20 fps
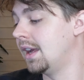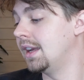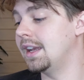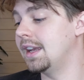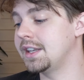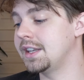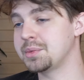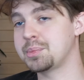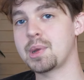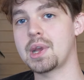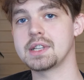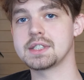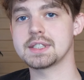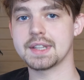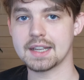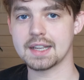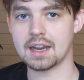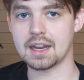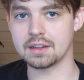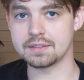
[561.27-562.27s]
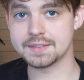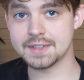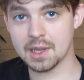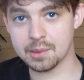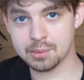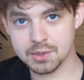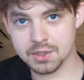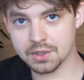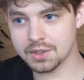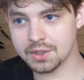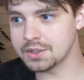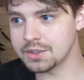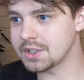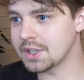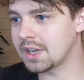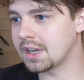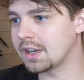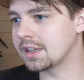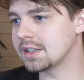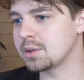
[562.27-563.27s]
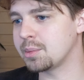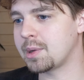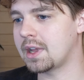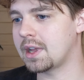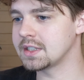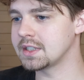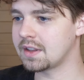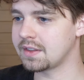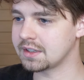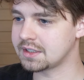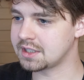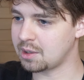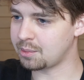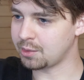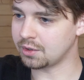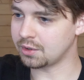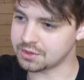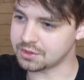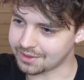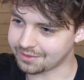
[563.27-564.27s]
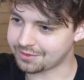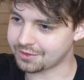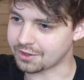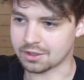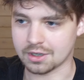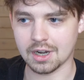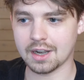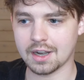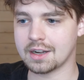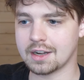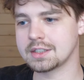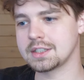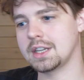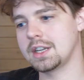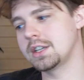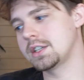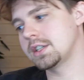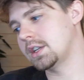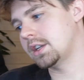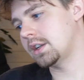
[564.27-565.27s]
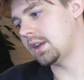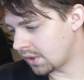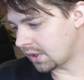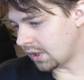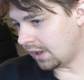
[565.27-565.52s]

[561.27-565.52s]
It depends on the kind of tips you're using. It depends on the tip you're using for your hot air station.